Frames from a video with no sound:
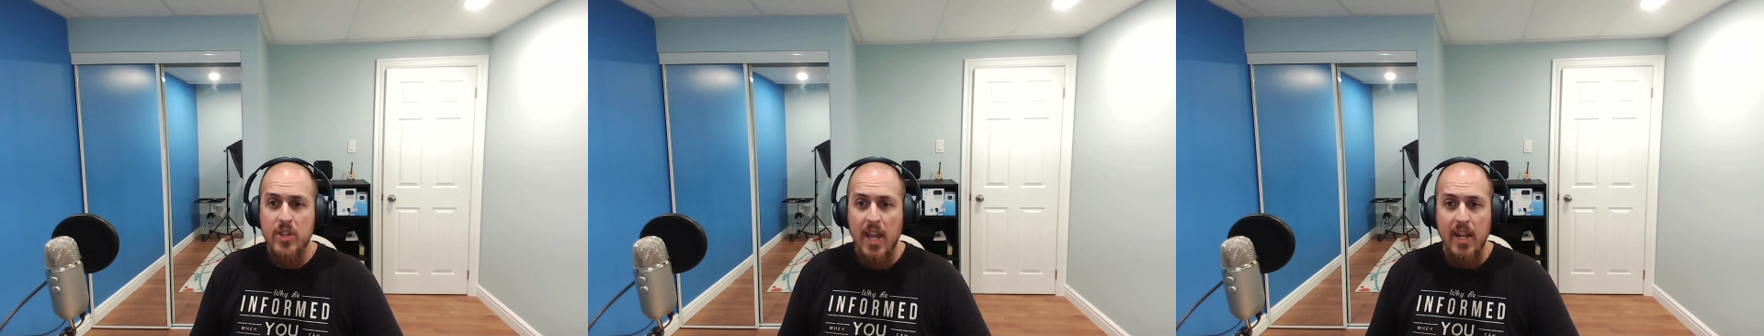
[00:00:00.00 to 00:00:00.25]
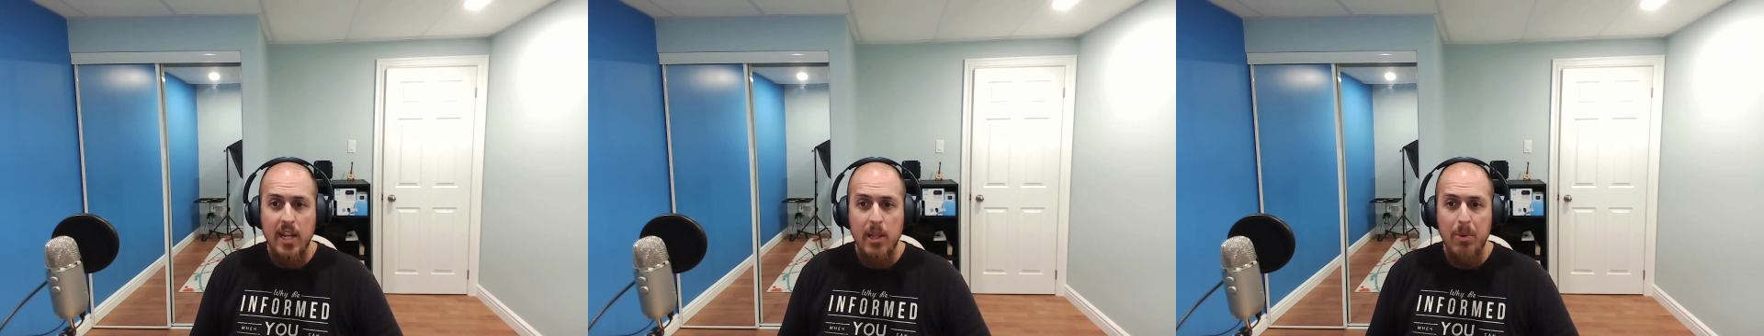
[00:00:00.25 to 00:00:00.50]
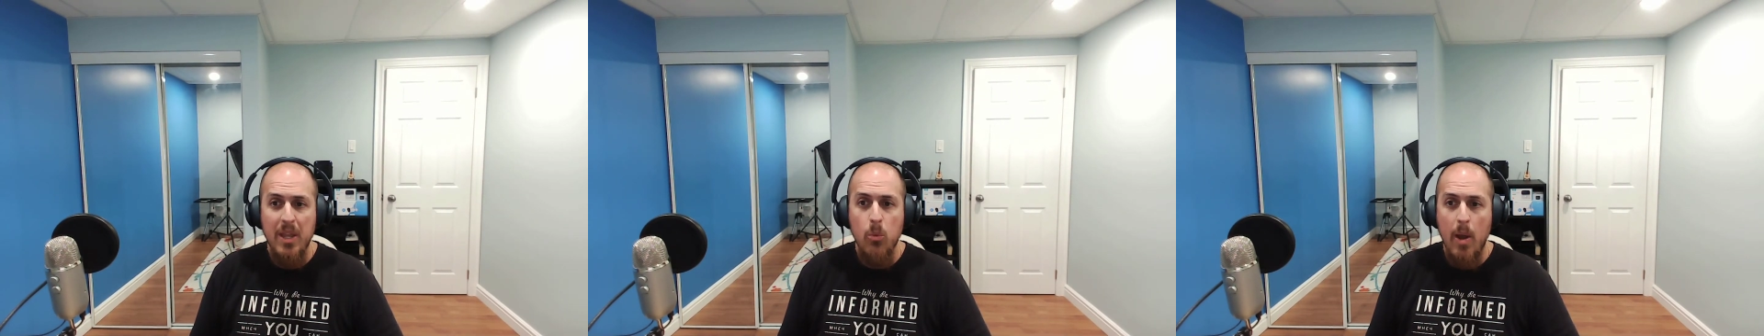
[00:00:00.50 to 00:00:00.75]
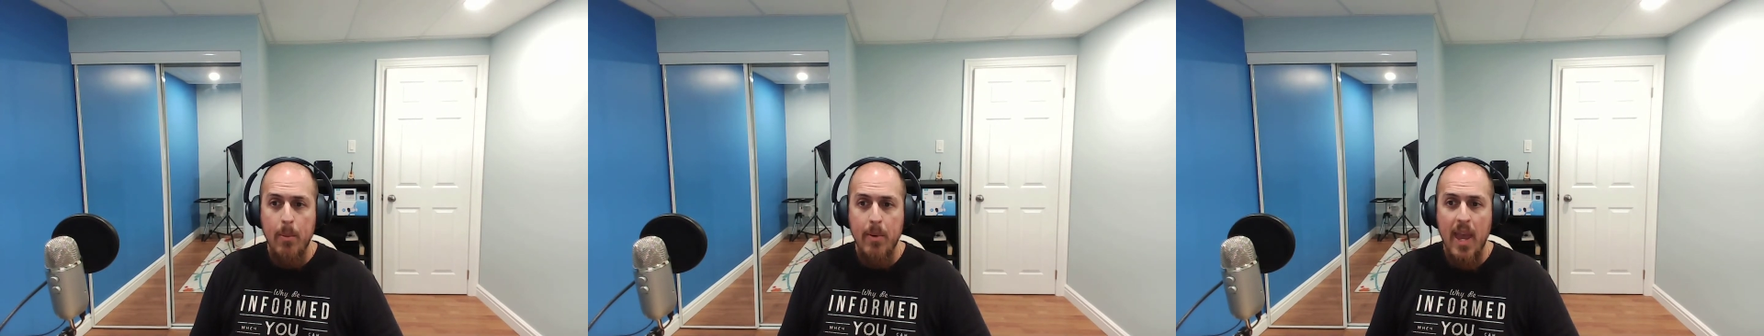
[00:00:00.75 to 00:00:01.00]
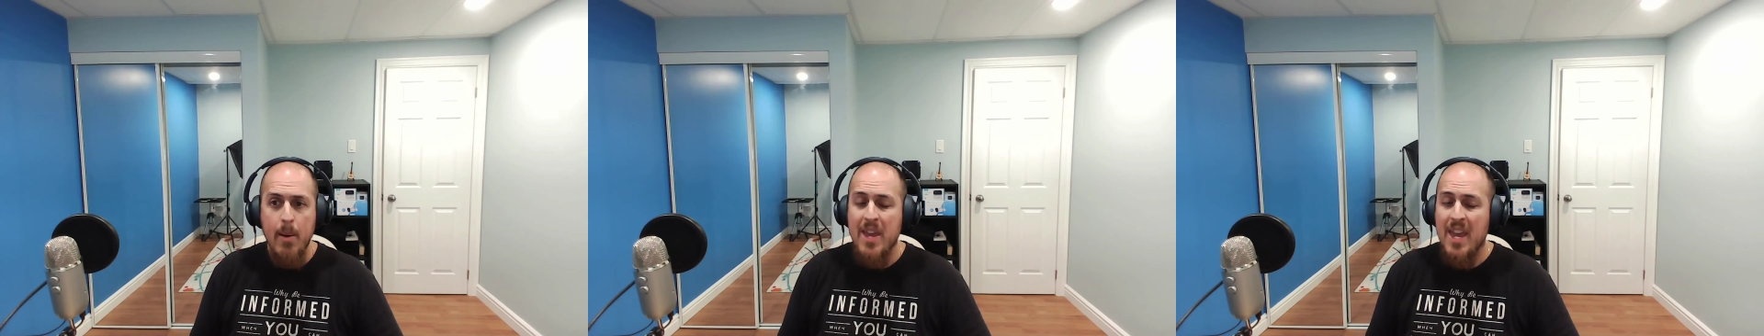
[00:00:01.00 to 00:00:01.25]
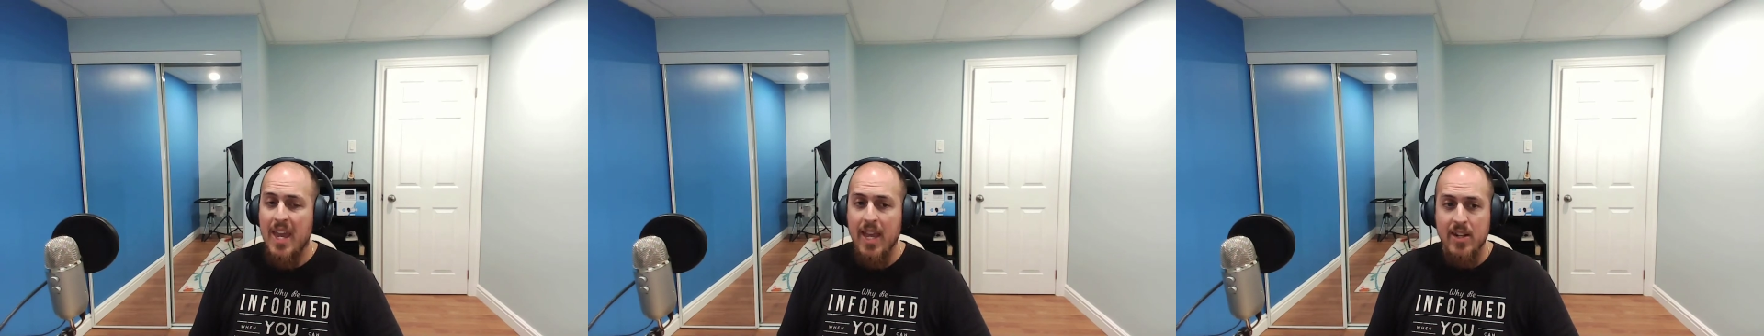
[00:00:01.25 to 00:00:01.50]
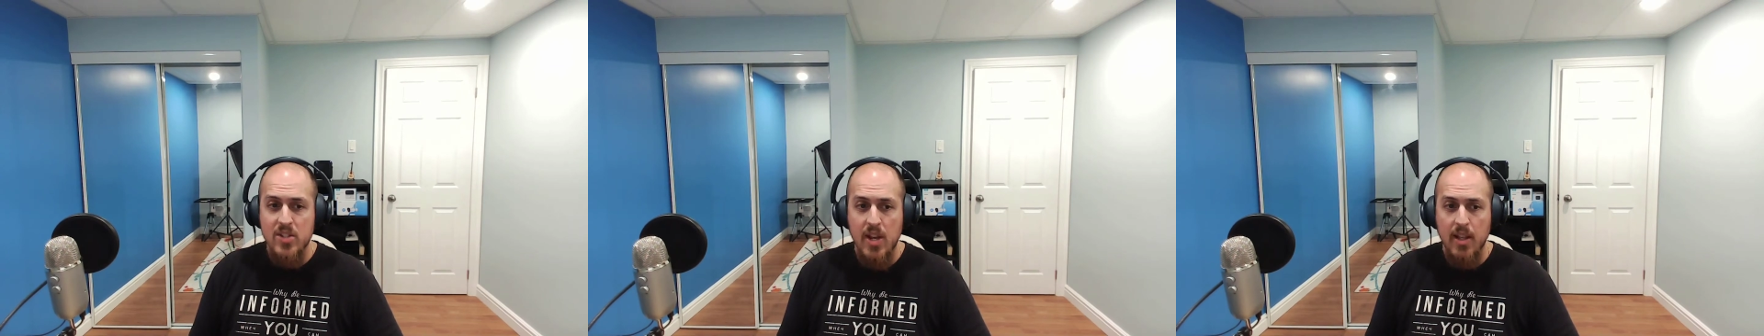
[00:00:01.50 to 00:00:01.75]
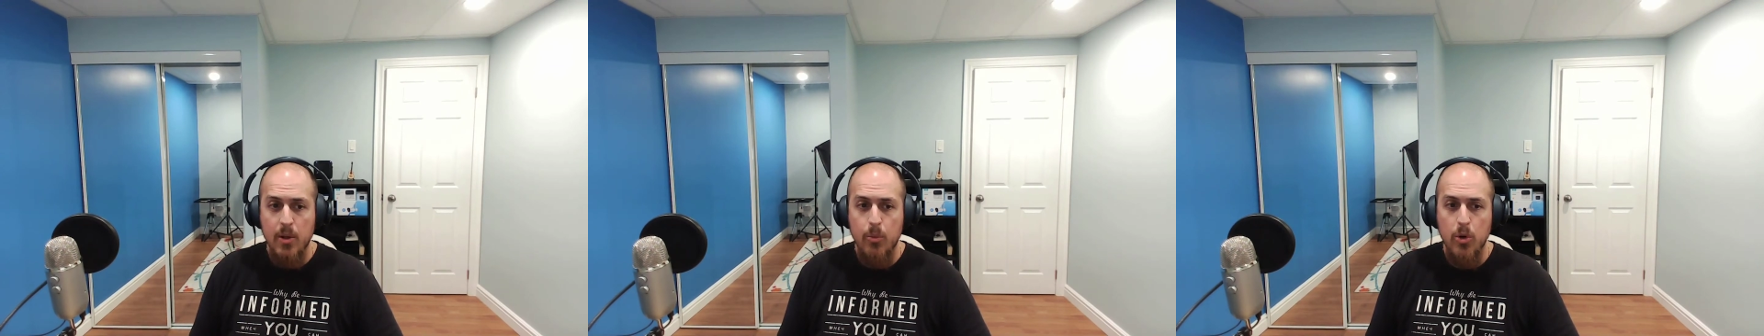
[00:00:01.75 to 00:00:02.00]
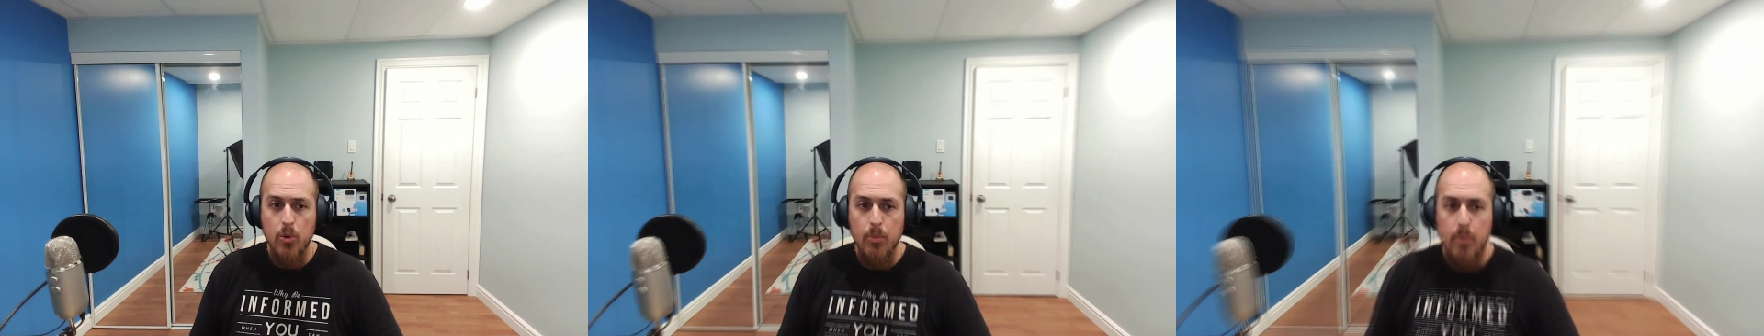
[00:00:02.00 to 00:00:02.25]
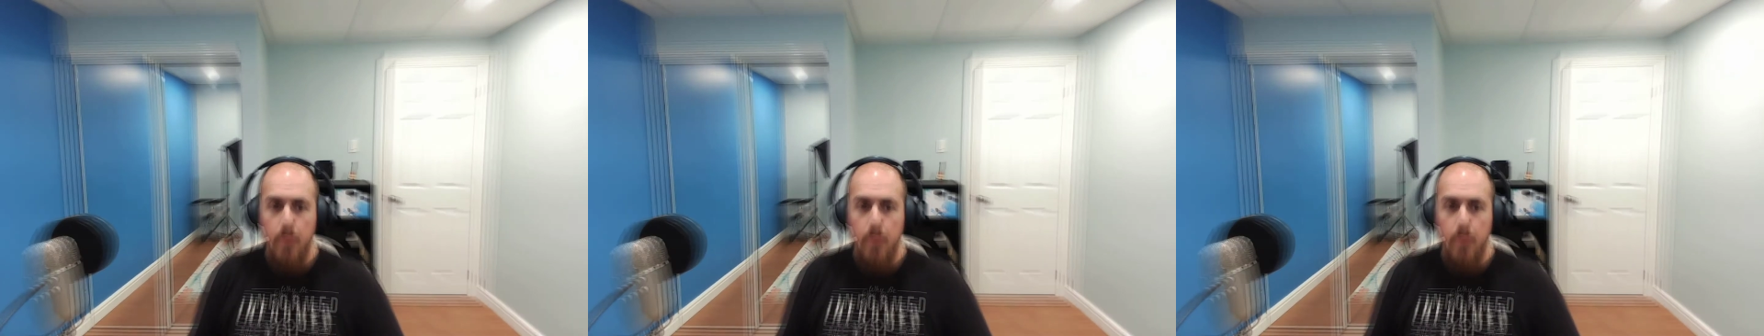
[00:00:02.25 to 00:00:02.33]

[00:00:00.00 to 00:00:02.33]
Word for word: 1080p webcam in a silent room.